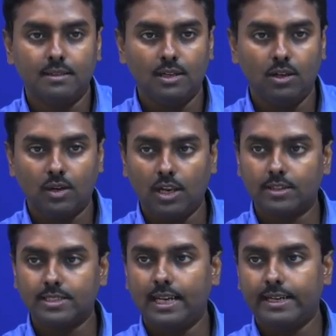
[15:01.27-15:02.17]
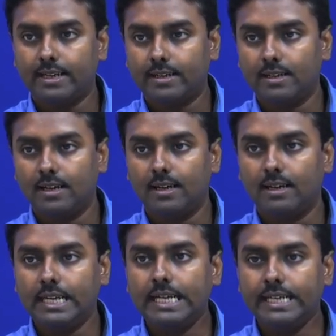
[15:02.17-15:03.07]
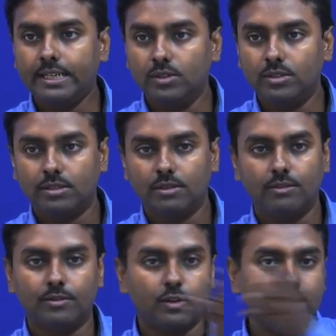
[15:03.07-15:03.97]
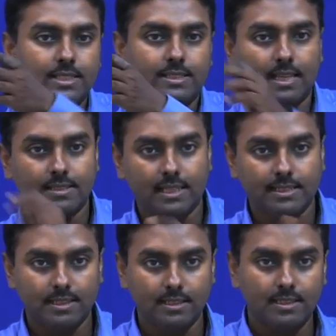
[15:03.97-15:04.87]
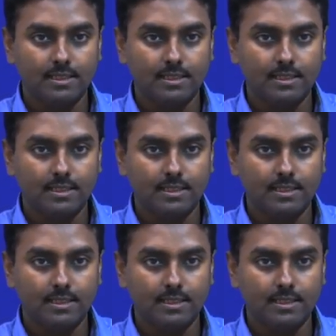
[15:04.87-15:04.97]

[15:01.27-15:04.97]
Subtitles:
local oscillator induced frequency translation.